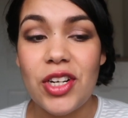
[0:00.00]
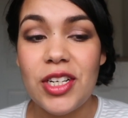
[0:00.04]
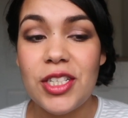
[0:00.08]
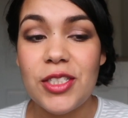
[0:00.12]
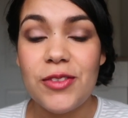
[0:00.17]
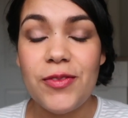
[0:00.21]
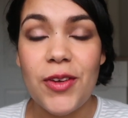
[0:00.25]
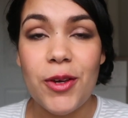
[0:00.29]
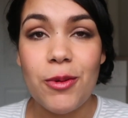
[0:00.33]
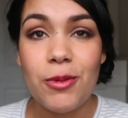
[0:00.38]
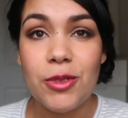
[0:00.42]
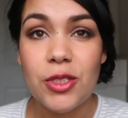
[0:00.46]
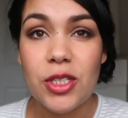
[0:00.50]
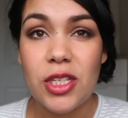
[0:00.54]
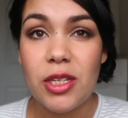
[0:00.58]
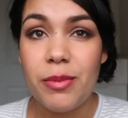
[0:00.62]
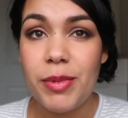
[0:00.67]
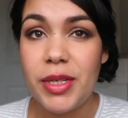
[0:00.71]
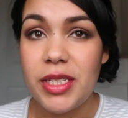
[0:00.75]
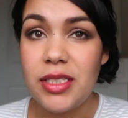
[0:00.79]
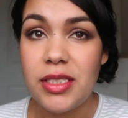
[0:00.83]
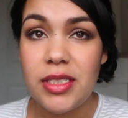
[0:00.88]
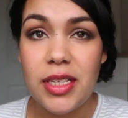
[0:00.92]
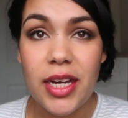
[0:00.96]
transfer was going
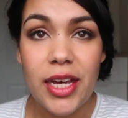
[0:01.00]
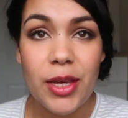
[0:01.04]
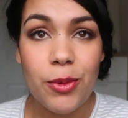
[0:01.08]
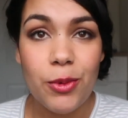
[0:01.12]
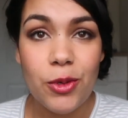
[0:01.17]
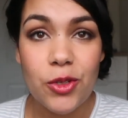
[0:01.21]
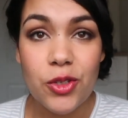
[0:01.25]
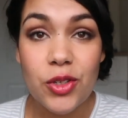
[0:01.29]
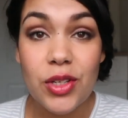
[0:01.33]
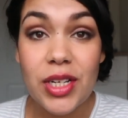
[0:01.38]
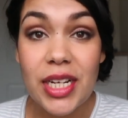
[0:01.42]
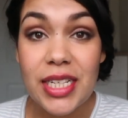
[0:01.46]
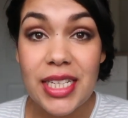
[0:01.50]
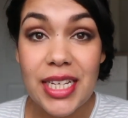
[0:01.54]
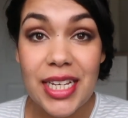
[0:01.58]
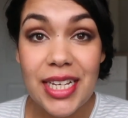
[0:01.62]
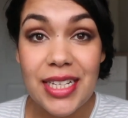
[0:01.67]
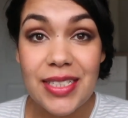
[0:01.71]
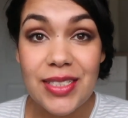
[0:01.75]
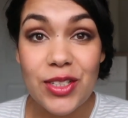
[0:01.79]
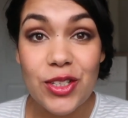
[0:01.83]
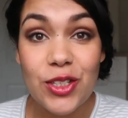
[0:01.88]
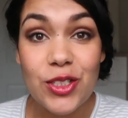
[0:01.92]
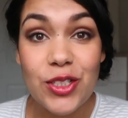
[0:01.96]
to be today, which I'm glad it
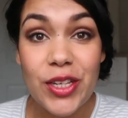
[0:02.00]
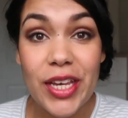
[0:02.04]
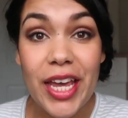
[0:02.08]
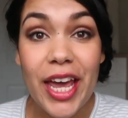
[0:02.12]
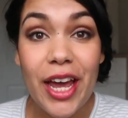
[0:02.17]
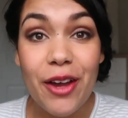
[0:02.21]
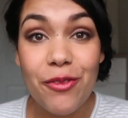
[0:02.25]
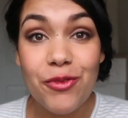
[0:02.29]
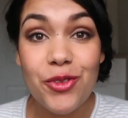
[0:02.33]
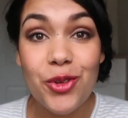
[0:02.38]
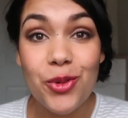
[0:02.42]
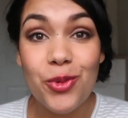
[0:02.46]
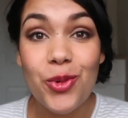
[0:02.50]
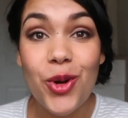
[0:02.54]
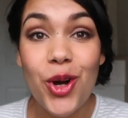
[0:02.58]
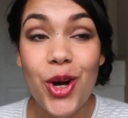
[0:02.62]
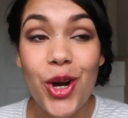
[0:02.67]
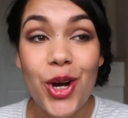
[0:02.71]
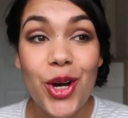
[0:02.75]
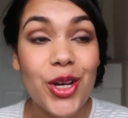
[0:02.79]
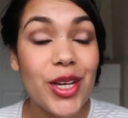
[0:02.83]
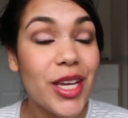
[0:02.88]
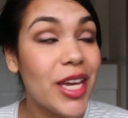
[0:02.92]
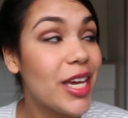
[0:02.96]
isn't because I have to
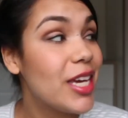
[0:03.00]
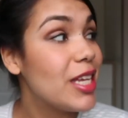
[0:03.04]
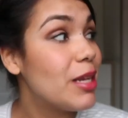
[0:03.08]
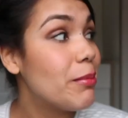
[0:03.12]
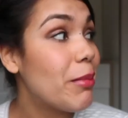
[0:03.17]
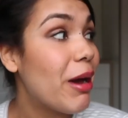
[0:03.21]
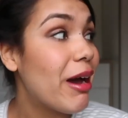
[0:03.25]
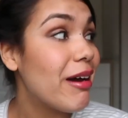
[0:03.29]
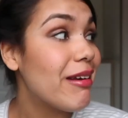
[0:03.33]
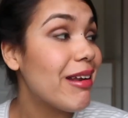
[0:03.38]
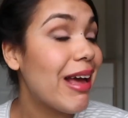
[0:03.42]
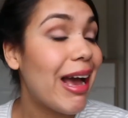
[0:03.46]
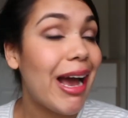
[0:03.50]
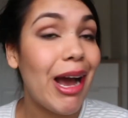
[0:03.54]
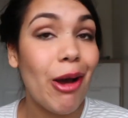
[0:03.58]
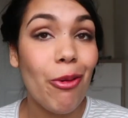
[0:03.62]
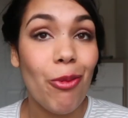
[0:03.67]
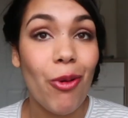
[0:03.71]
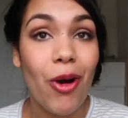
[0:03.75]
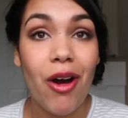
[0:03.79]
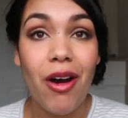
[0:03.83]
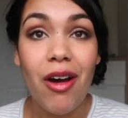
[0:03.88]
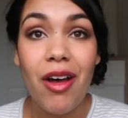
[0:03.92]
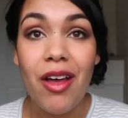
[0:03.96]
work in about an
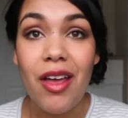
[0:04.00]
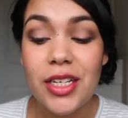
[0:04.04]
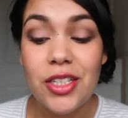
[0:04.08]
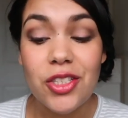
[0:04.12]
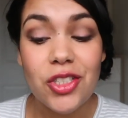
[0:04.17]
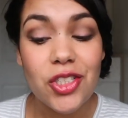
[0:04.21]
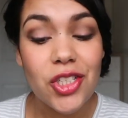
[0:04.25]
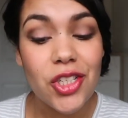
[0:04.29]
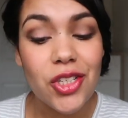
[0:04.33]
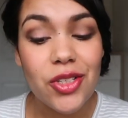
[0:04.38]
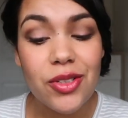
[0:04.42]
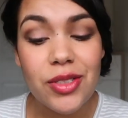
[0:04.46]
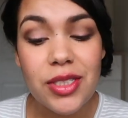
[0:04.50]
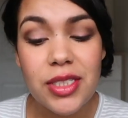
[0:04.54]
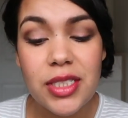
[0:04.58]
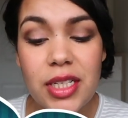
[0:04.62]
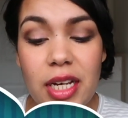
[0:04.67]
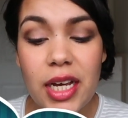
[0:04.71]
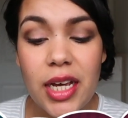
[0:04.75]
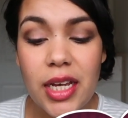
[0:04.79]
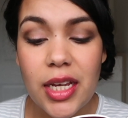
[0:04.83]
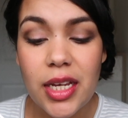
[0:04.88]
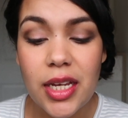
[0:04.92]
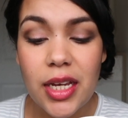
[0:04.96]
hour. It's
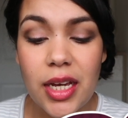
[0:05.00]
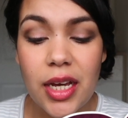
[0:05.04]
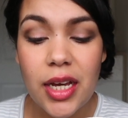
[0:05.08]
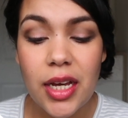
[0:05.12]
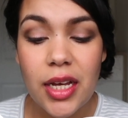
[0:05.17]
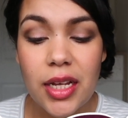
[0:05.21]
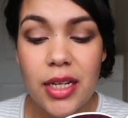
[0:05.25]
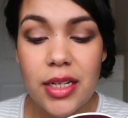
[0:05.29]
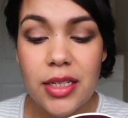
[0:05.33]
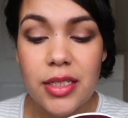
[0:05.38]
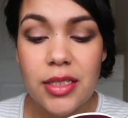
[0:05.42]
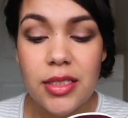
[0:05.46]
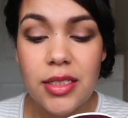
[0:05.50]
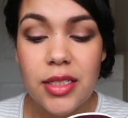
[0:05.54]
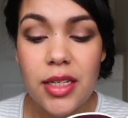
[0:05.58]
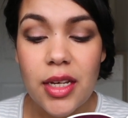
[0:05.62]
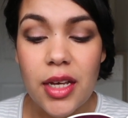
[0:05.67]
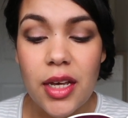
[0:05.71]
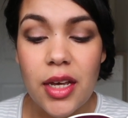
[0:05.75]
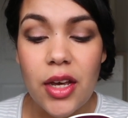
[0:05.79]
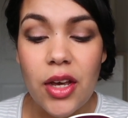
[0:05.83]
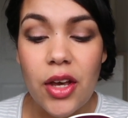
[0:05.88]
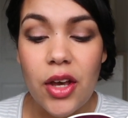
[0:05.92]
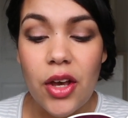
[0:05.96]
Tuesday and
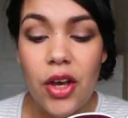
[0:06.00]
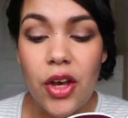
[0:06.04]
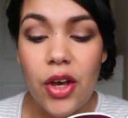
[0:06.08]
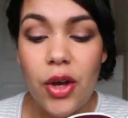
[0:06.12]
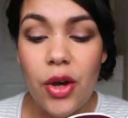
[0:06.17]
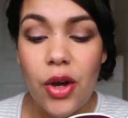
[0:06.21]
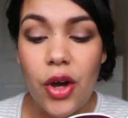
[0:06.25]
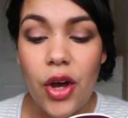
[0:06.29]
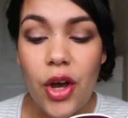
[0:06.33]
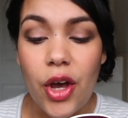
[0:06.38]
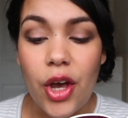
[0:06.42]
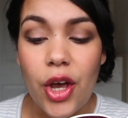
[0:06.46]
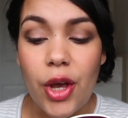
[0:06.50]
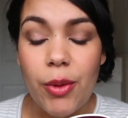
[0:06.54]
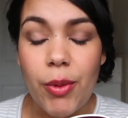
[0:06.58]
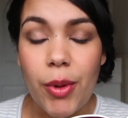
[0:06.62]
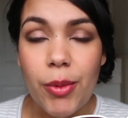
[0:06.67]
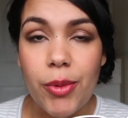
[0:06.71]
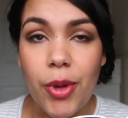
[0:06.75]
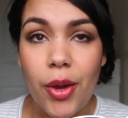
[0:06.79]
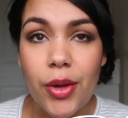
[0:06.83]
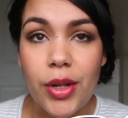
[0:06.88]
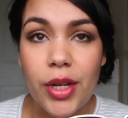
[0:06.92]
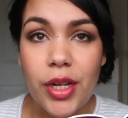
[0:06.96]
um,
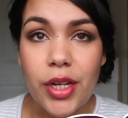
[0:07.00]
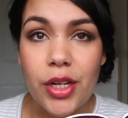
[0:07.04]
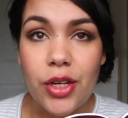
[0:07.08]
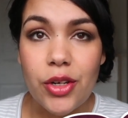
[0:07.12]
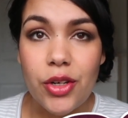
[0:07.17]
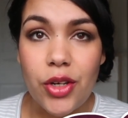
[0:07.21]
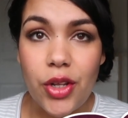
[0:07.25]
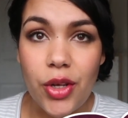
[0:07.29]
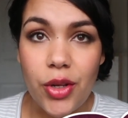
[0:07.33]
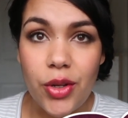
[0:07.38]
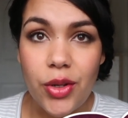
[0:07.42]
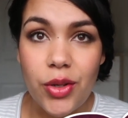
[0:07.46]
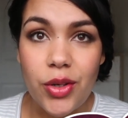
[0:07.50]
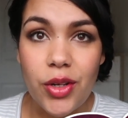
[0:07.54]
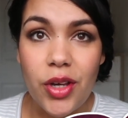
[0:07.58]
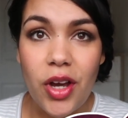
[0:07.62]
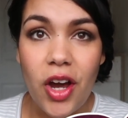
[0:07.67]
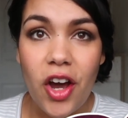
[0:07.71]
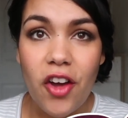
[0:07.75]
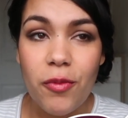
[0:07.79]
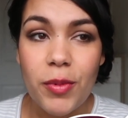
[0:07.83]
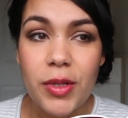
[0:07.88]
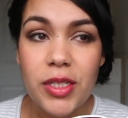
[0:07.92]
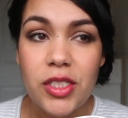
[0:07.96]
I'm going in at noon.
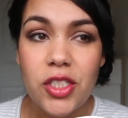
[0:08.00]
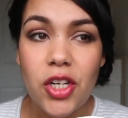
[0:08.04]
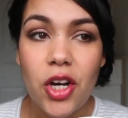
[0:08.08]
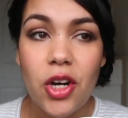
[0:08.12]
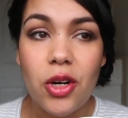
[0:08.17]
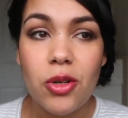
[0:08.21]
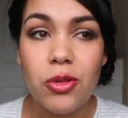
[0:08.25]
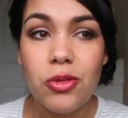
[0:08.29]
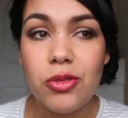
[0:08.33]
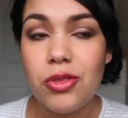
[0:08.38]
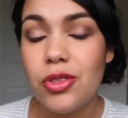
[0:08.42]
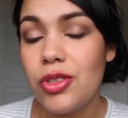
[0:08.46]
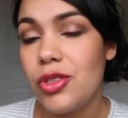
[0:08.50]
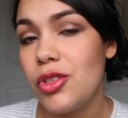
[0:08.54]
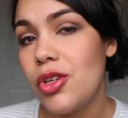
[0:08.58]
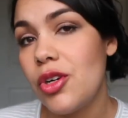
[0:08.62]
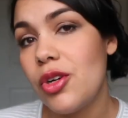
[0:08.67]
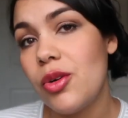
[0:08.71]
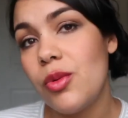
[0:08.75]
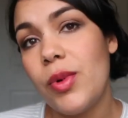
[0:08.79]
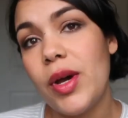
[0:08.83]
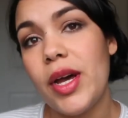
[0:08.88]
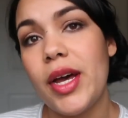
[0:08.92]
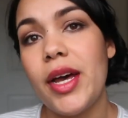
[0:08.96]
I've been told to
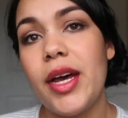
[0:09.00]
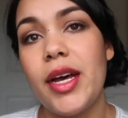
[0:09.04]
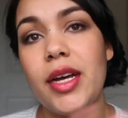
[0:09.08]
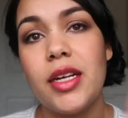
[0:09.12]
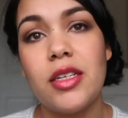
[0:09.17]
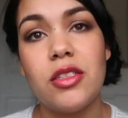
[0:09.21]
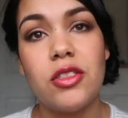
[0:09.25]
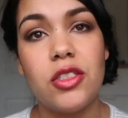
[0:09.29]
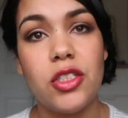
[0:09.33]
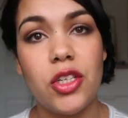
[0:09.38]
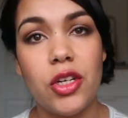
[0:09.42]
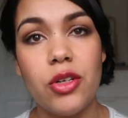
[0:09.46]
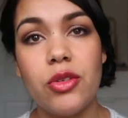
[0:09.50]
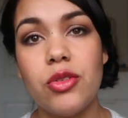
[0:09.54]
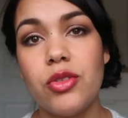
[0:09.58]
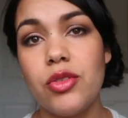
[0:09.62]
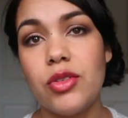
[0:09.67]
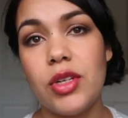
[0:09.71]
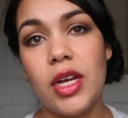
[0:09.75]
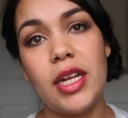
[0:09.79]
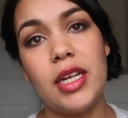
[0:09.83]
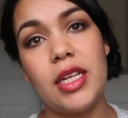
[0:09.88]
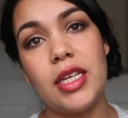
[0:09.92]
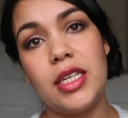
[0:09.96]
not wear
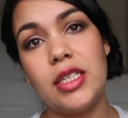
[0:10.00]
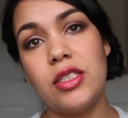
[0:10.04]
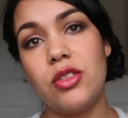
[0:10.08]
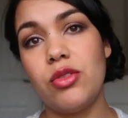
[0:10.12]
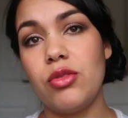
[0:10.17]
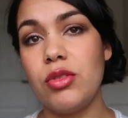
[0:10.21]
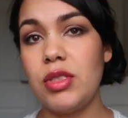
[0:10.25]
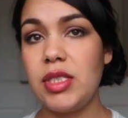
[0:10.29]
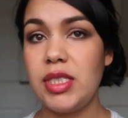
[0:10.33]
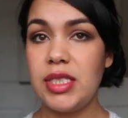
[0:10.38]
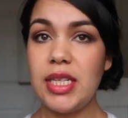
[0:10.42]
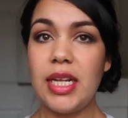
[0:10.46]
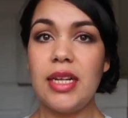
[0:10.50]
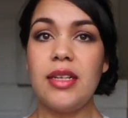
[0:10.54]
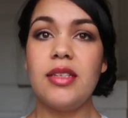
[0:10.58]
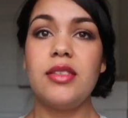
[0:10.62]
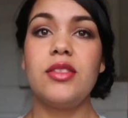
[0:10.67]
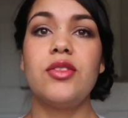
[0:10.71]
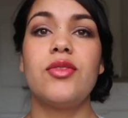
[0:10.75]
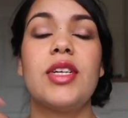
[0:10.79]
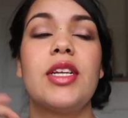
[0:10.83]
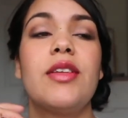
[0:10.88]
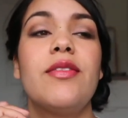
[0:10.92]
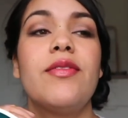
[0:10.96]
deodorant, any sort of
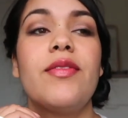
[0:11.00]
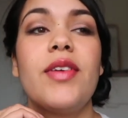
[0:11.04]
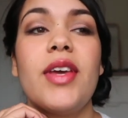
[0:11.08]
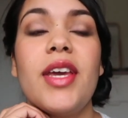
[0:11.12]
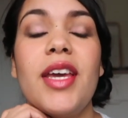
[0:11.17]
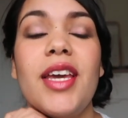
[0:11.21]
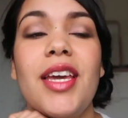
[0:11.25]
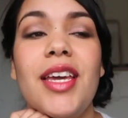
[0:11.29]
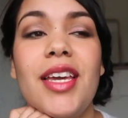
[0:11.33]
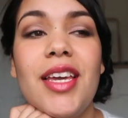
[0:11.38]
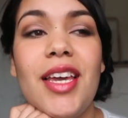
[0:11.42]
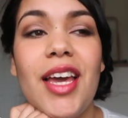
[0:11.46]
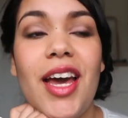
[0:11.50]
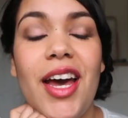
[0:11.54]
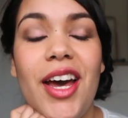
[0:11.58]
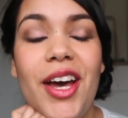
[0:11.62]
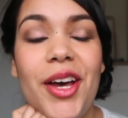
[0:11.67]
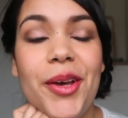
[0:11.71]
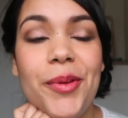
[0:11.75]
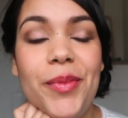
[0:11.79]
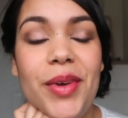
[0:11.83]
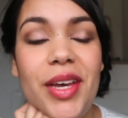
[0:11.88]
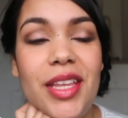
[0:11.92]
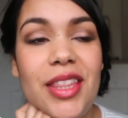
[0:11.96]
scents or anything,
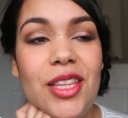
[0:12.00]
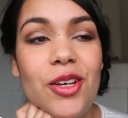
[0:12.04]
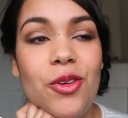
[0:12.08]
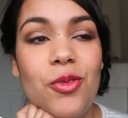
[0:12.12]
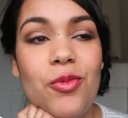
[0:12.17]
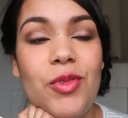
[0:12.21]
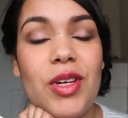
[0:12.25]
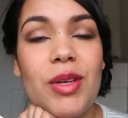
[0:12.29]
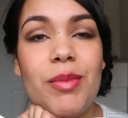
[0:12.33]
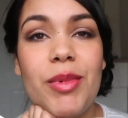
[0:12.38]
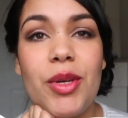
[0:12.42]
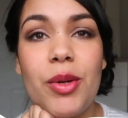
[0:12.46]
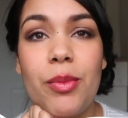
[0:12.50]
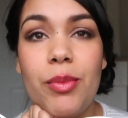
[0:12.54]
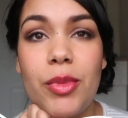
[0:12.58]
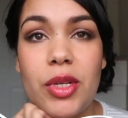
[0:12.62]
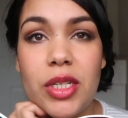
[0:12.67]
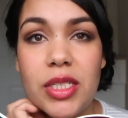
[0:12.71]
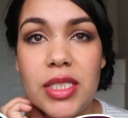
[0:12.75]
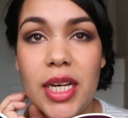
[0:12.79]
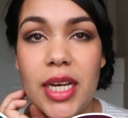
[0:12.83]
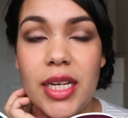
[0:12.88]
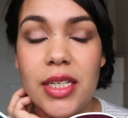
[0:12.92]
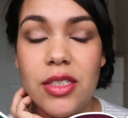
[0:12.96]
um, and they'll ring me on
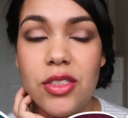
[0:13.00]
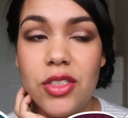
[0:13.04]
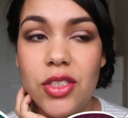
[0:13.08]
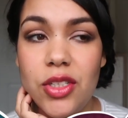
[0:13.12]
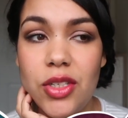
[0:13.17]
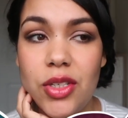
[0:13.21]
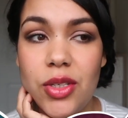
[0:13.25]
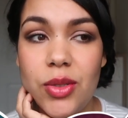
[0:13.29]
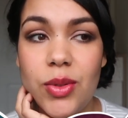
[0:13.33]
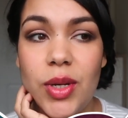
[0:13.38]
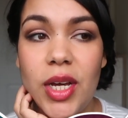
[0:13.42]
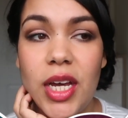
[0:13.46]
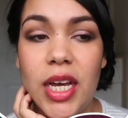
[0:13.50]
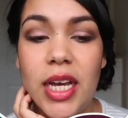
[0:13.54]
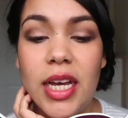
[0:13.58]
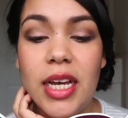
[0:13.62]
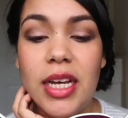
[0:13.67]
Monday to